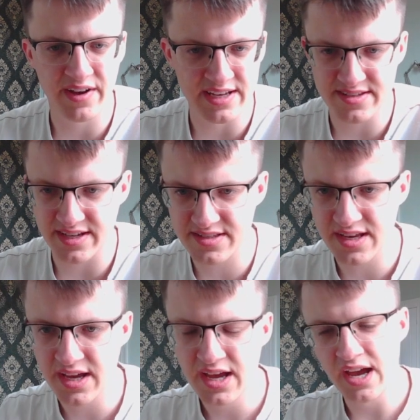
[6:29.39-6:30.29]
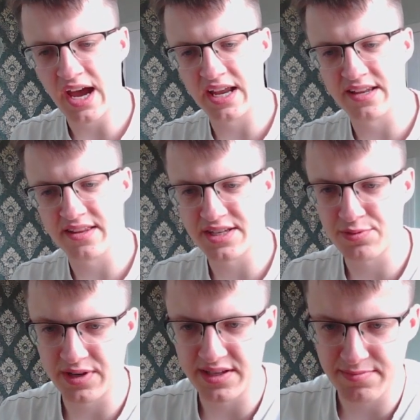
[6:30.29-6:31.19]
e6, and this will
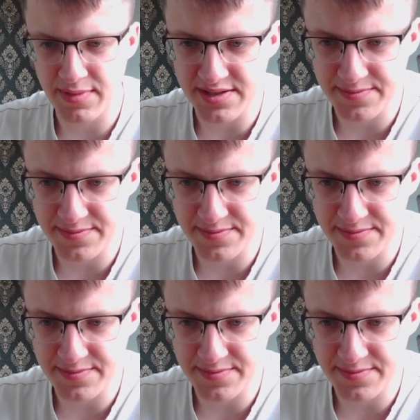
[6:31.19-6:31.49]
lead to mate.